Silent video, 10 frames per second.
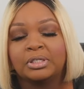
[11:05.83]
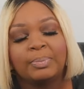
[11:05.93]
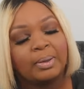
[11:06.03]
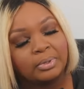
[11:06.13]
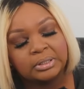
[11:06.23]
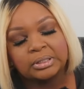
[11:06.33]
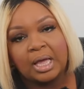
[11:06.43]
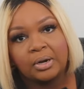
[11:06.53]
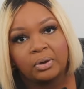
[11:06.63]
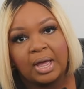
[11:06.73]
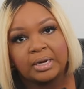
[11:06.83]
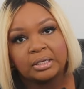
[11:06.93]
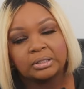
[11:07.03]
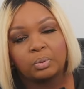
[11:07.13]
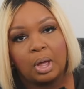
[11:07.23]
Because baby, listen, y'all know how it
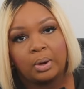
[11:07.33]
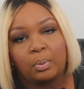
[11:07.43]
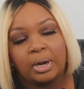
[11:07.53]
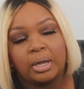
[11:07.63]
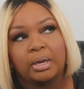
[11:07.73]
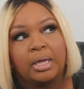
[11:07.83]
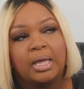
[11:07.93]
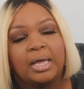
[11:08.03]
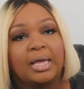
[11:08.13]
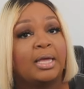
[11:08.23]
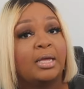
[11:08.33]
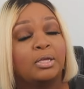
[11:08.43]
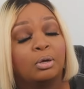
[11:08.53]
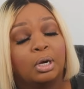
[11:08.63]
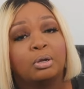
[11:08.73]
is to walk around
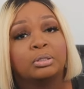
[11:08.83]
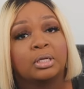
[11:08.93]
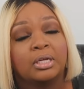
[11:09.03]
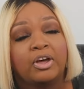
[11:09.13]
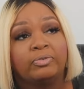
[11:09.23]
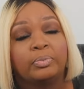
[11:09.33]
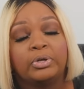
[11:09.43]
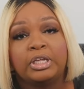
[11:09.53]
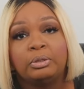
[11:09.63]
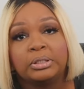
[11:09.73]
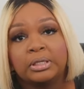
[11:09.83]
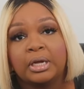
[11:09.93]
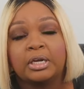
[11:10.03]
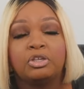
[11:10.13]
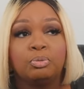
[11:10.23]
and your clothes are uncomfortable and you
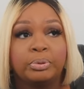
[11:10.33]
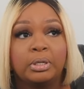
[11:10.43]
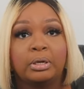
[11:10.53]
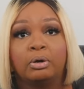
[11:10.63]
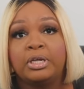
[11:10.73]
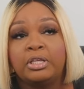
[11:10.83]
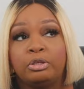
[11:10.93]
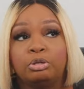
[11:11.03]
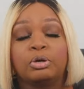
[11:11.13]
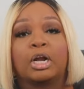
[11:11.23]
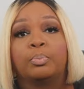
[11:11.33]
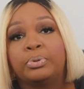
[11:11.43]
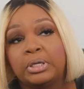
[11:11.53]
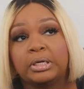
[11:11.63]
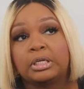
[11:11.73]
tugging and you pulling, or either you're trying to
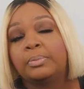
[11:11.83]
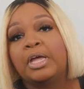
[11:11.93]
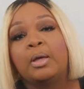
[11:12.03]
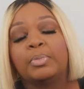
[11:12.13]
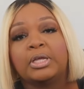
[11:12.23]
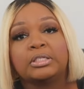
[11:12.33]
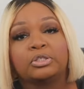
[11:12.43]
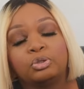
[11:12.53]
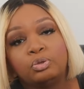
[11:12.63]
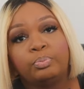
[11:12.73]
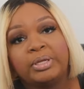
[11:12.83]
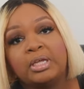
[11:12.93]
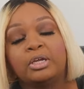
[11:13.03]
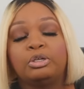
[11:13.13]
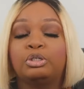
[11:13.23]
pull it up because it's too
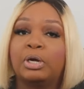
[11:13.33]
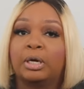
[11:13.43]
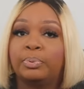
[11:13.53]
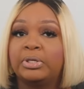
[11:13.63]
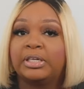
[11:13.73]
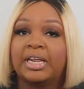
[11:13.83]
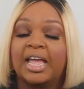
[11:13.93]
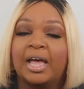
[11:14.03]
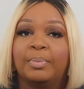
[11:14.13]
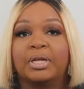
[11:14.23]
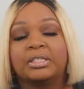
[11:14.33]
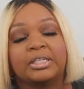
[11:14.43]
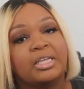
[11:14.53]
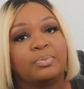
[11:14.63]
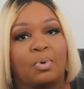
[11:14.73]
big, or you're trying to pull it down because
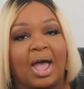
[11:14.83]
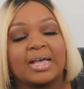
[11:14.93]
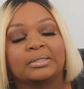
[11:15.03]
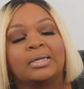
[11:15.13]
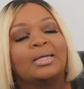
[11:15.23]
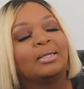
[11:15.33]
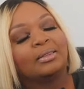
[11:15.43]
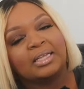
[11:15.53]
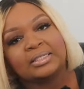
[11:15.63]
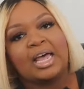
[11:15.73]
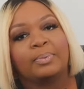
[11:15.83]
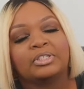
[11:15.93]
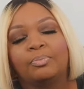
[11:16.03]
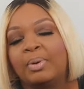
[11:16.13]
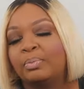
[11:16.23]
it keeps rising, that type
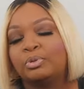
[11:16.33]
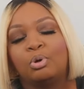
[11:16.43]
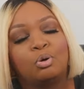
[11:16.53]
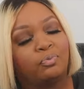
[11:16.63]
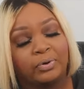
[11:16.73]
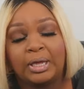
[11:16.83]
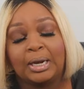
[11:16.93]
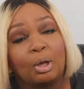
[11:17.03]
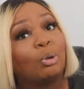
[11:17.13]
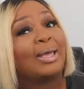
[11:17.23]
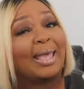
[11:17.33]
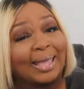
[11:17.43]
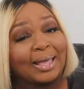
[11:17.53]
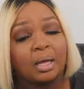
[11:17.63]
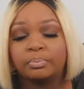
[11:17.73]
of stuff. Baby, I'm too old for that,
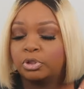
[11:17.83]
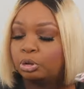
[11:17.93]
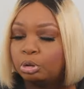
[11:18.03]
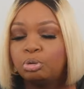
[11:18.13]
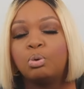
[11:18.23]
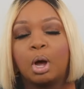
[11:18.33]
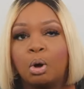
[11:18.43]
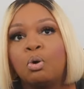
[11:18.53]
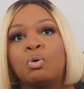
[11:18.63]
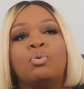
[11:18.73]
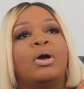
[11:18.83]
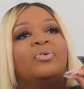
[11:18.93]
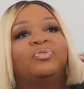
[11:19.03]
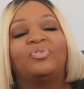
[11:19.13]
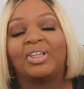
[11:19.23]
okay? I'm too old
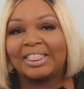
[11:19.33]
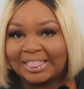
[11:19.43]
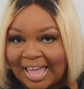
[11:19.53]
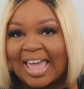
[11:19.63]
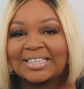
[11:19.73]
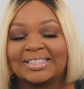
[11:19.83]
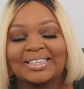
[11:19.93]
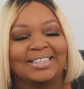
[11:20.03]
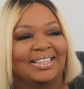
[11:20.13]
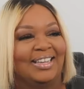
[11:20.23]
for that.